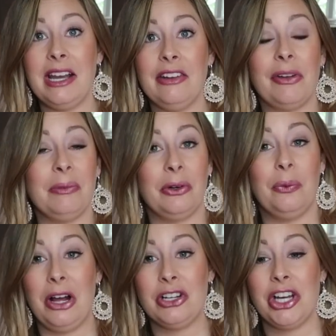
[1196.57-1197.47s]
And if I'm gonna
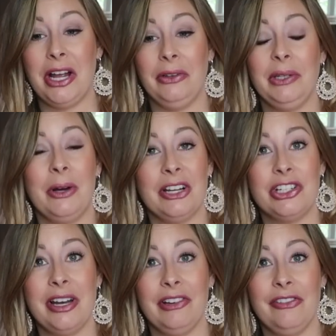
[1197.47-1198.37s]
wash it, I only
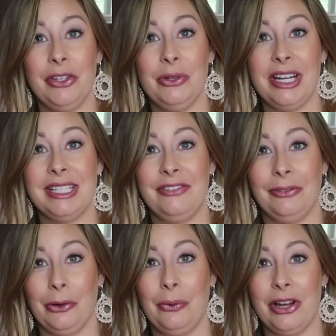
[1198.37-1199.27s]
wash it every few days. If
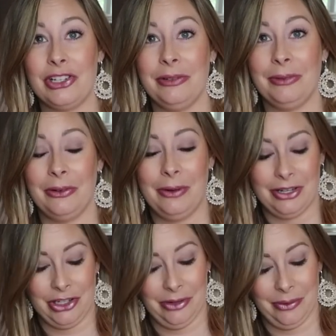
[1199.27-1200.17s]
I'm gonna wash it, I'm gonna
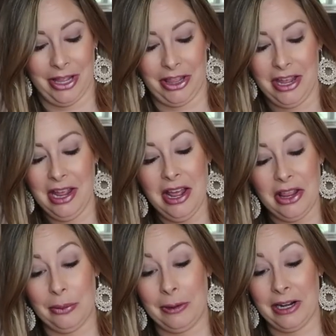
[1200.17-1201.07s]
wash it with
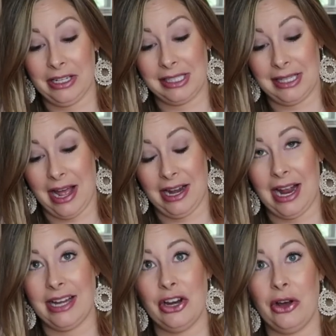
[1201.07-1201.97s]
the products that
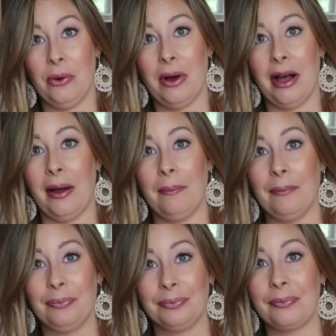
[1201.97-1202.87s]
I know
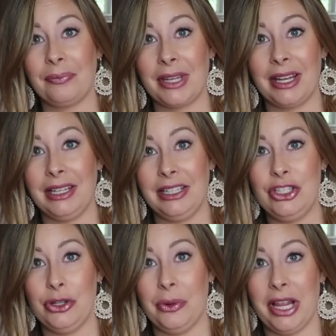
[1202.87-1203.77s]

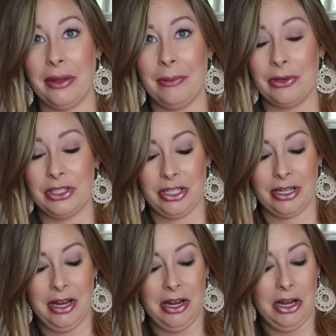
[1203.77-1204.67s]
do it the most
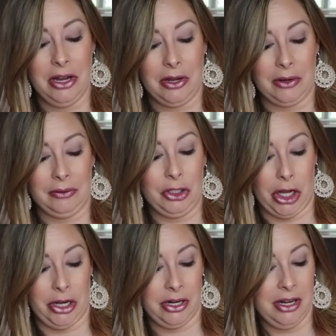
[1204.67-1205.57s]

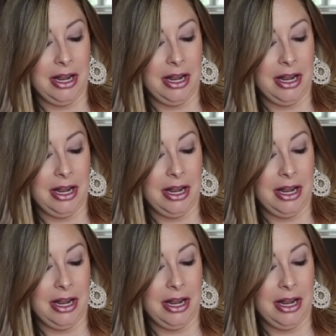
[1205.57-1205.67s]
good.